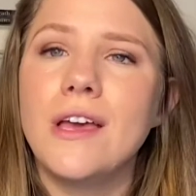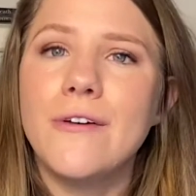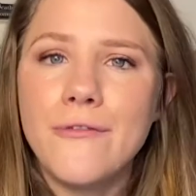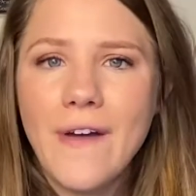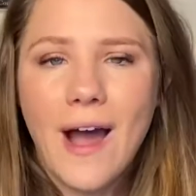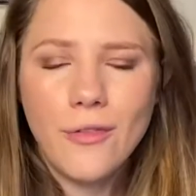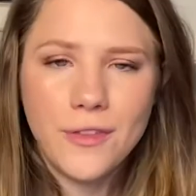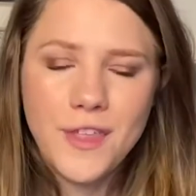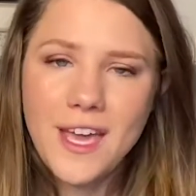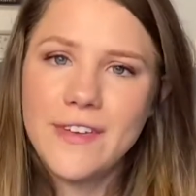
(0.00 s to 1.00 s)
found that
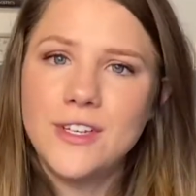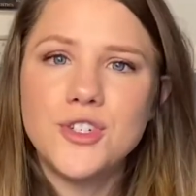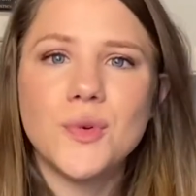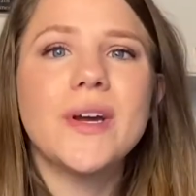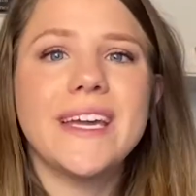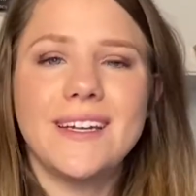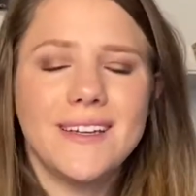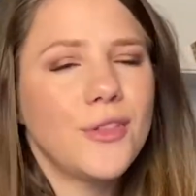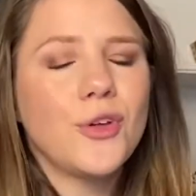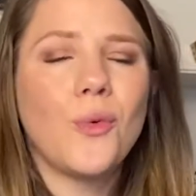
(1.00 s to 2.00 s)
they've enjoyed
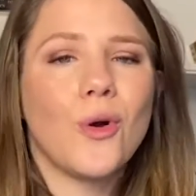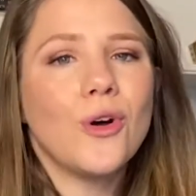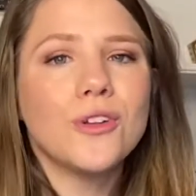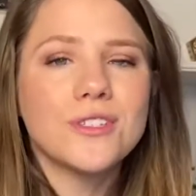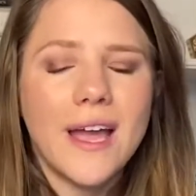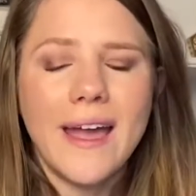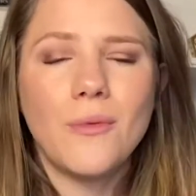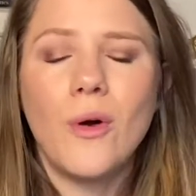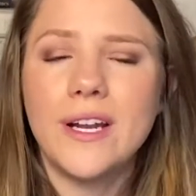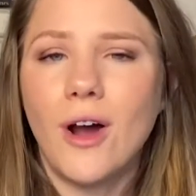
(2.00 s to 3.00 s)
the world and
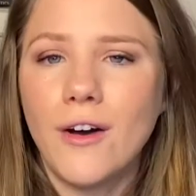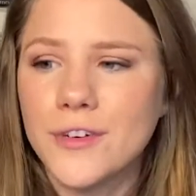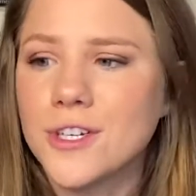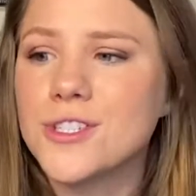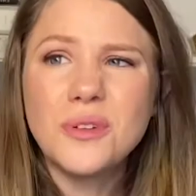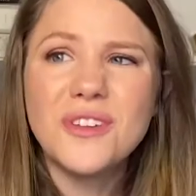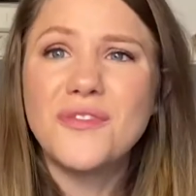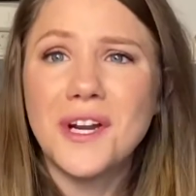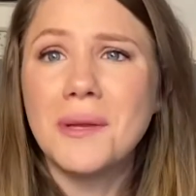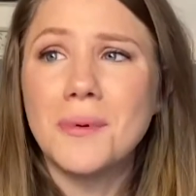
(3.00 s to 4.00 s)
what it offers. Really
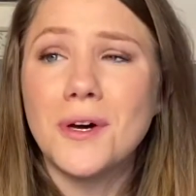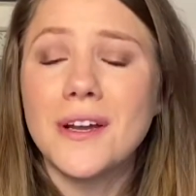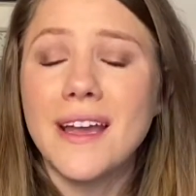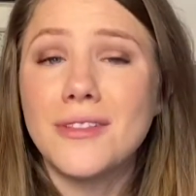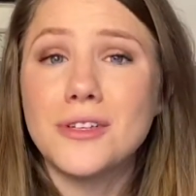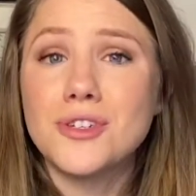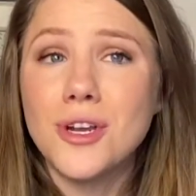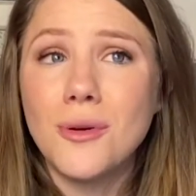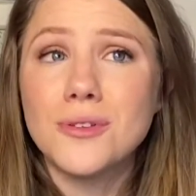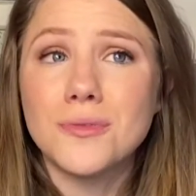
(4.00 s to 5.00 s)
funny book, and the
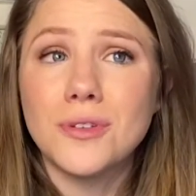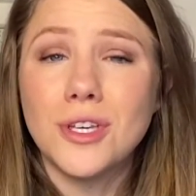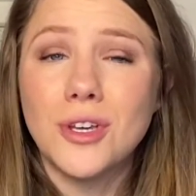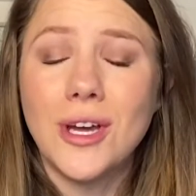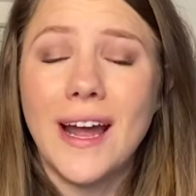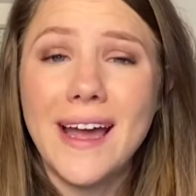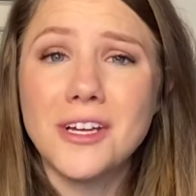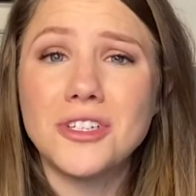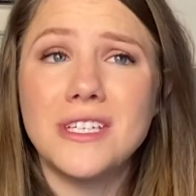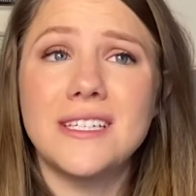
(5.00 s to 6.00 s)
show is really good. I
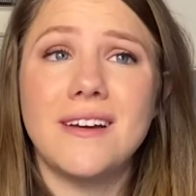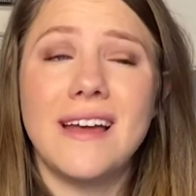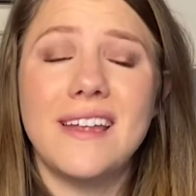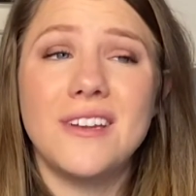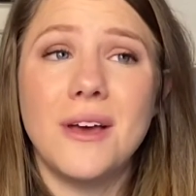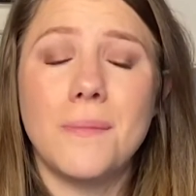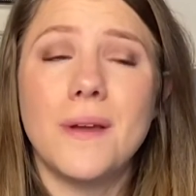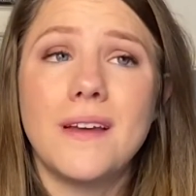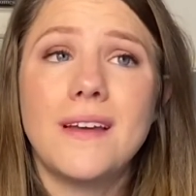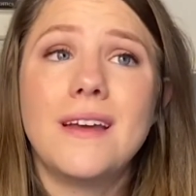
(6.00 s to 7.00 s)
actually did not end up
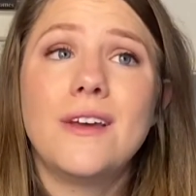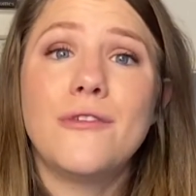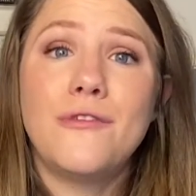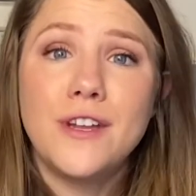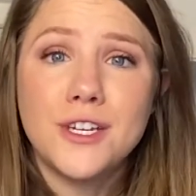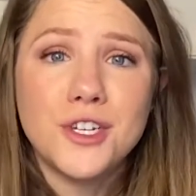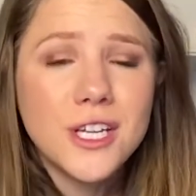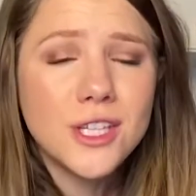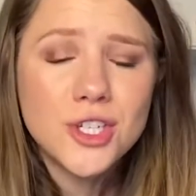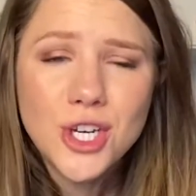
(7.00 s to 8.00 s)
finishing
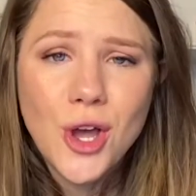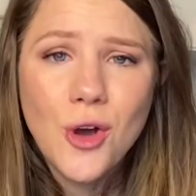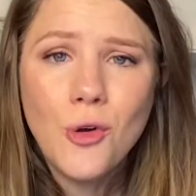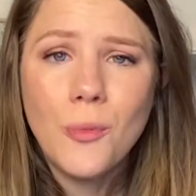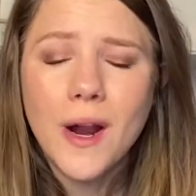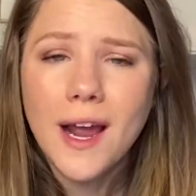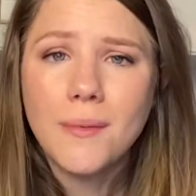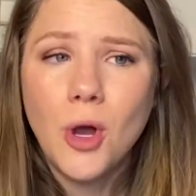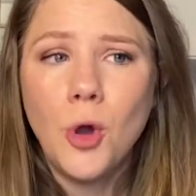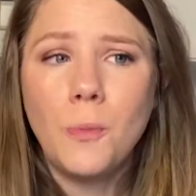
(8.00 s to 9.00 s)
the show, but I'm
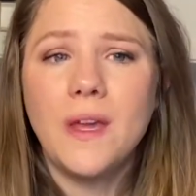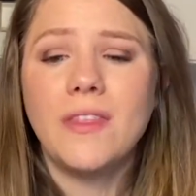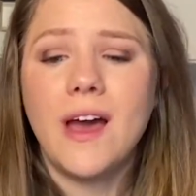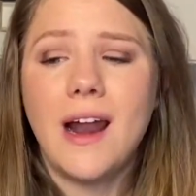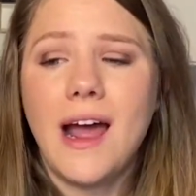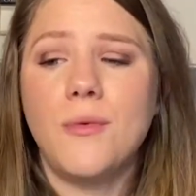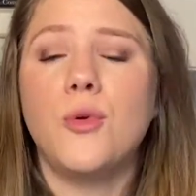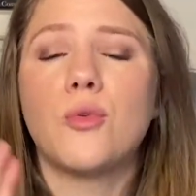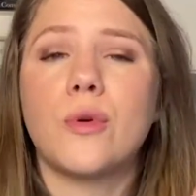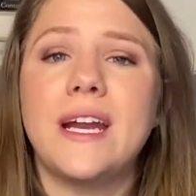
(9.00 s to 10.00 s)
hoping that I
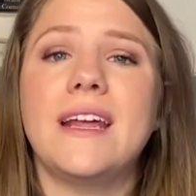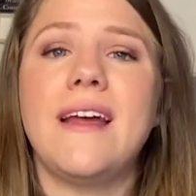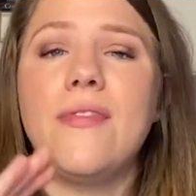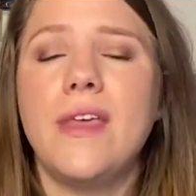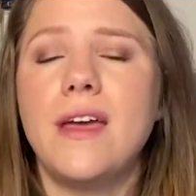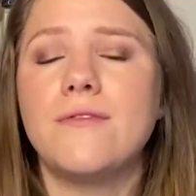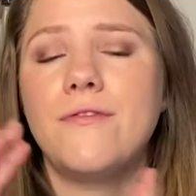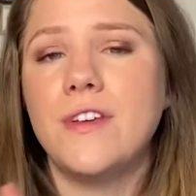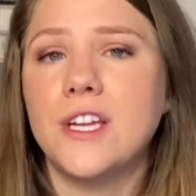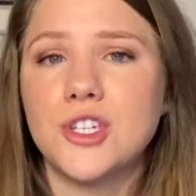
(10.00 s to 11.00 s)
will read it and then
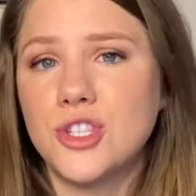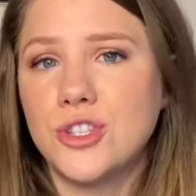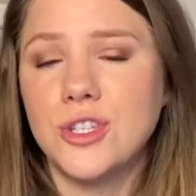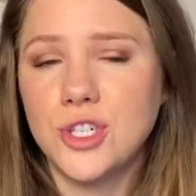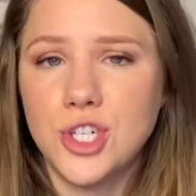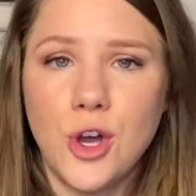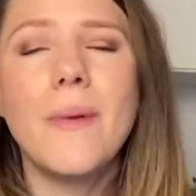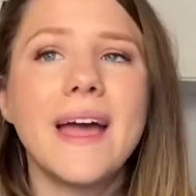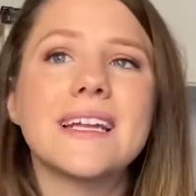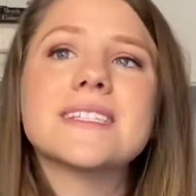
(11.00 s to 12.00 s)
finish the show.
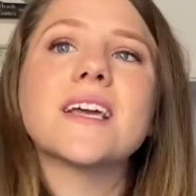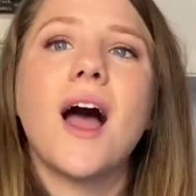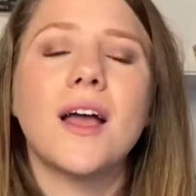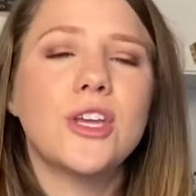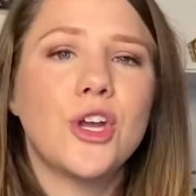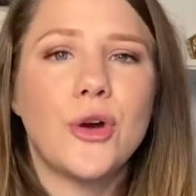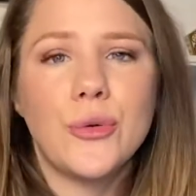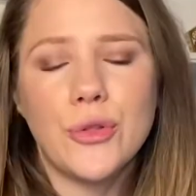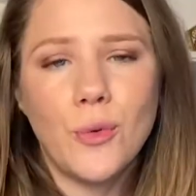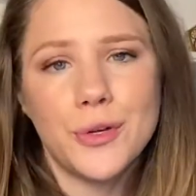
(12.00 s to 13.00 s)
And it's got, you know,
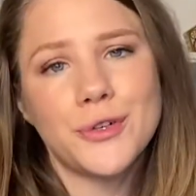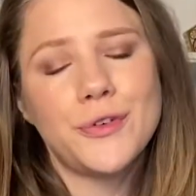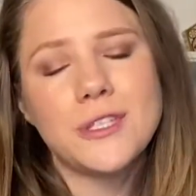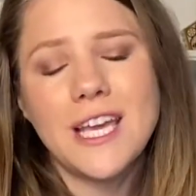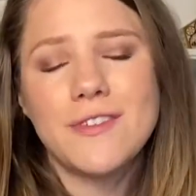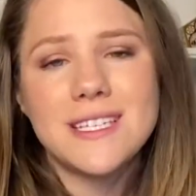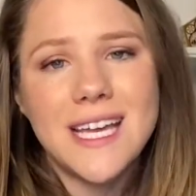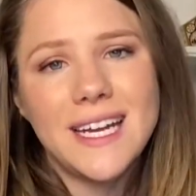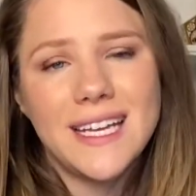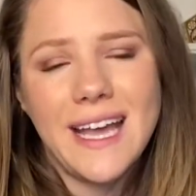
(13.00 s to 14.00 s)
the wonderful David
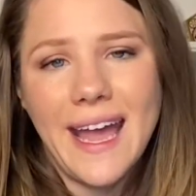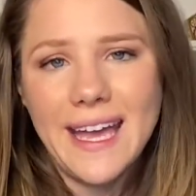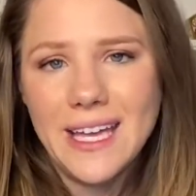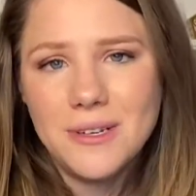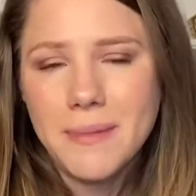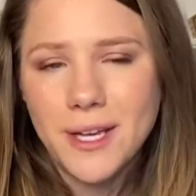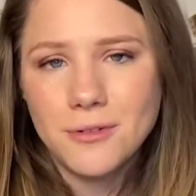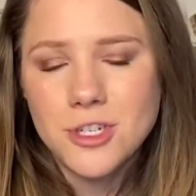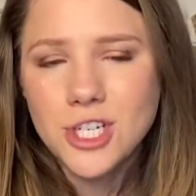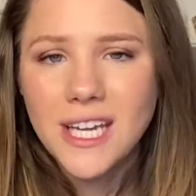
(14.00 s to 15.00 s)
Tennant and Michael
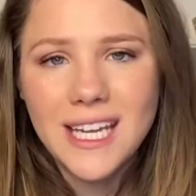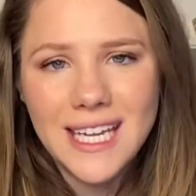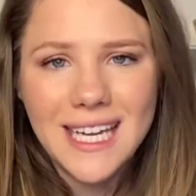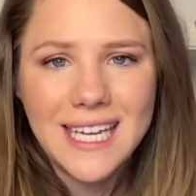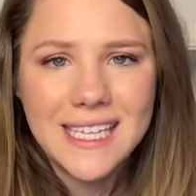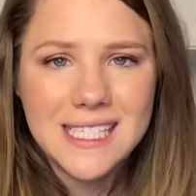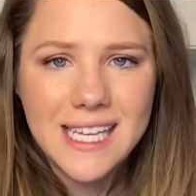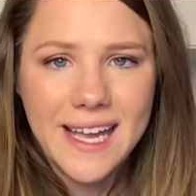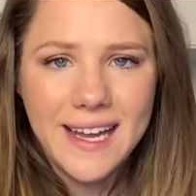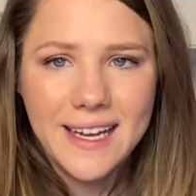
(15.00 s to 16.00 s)
Sheen in it,
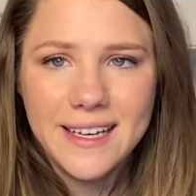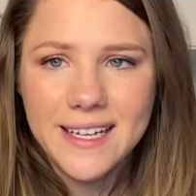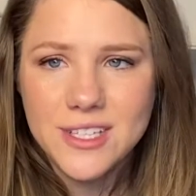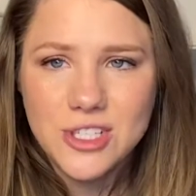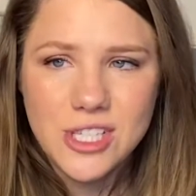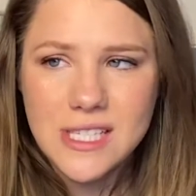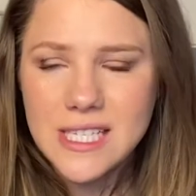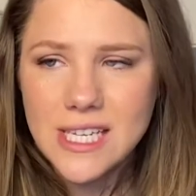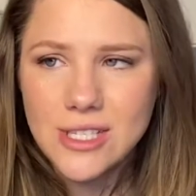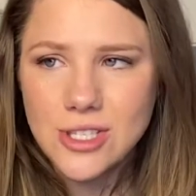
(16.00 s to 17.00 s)
and it's
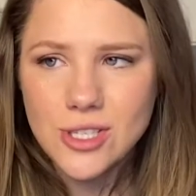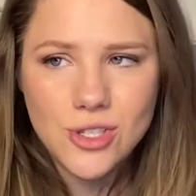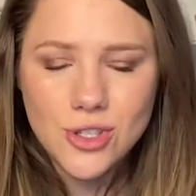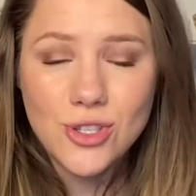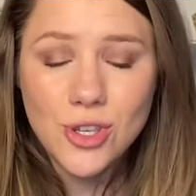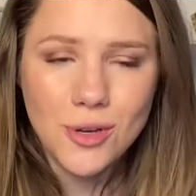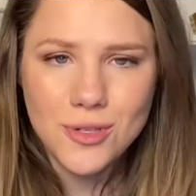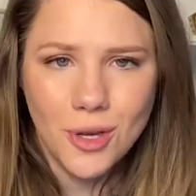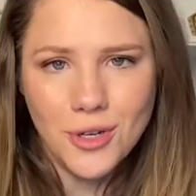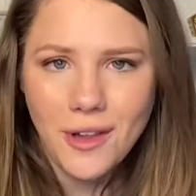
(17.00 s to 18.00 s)

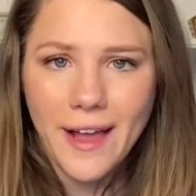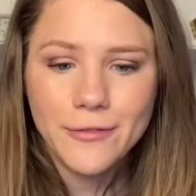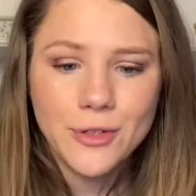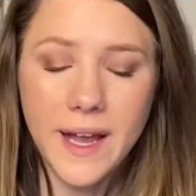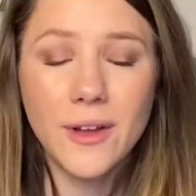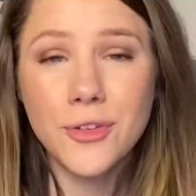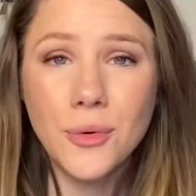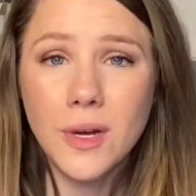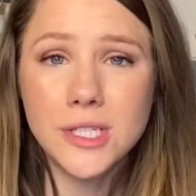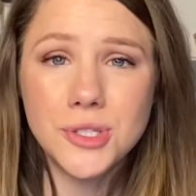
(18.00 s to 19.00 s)
so delightful. I also
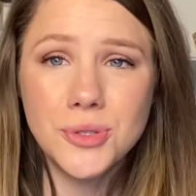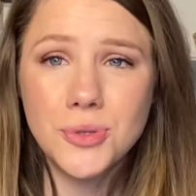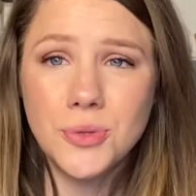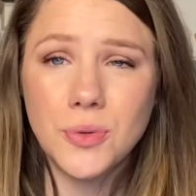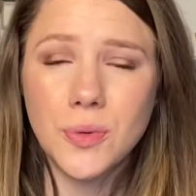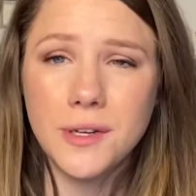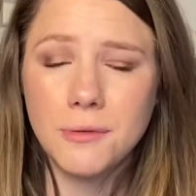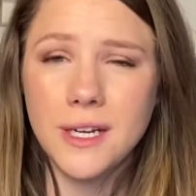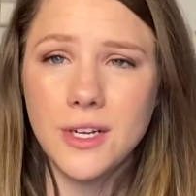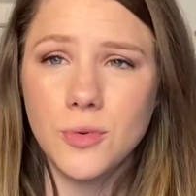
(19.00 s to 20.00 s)
want to
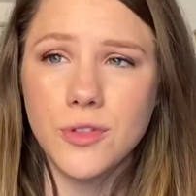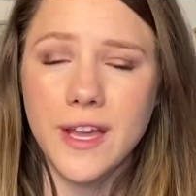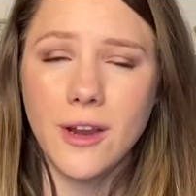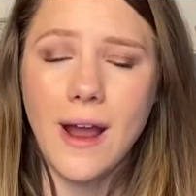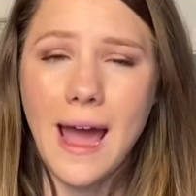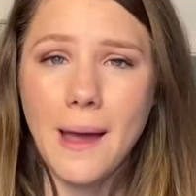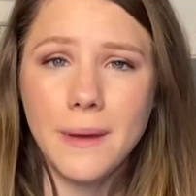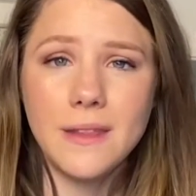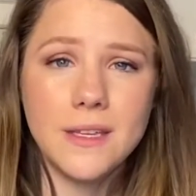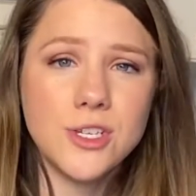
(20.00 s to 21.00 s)
reread Northanger
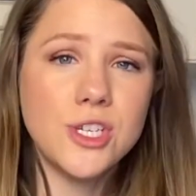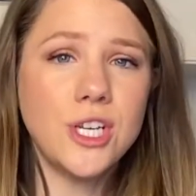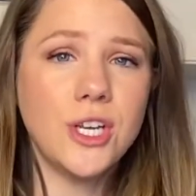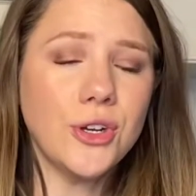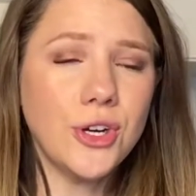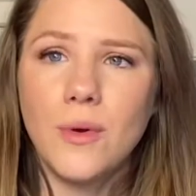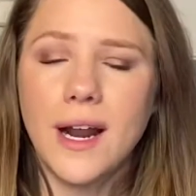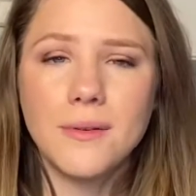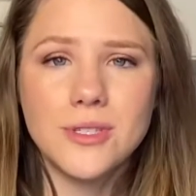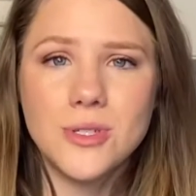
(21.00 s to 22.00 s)
Abbey this year. When
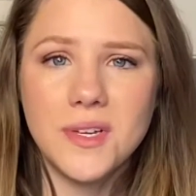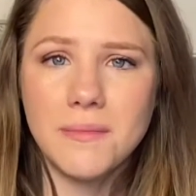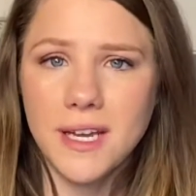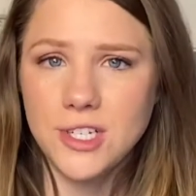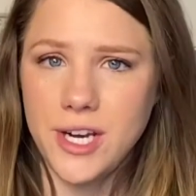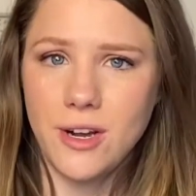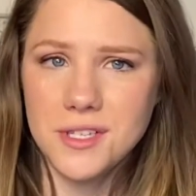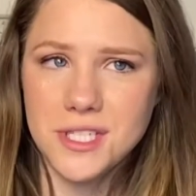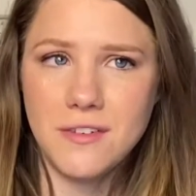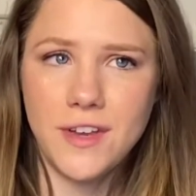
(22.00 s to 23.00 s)
I was doing my Jane
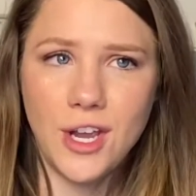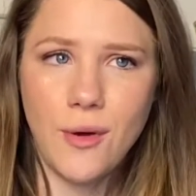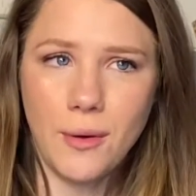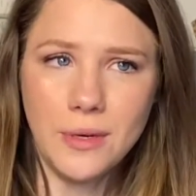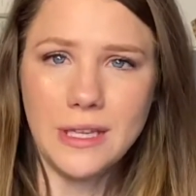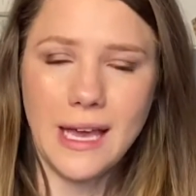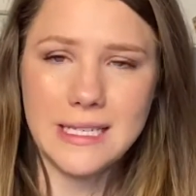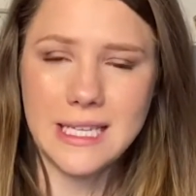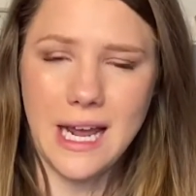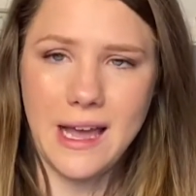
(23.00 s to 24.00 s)
Austen video, I realized
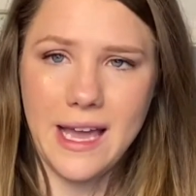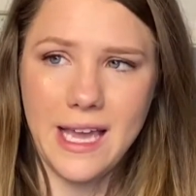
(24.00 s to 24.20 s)
that I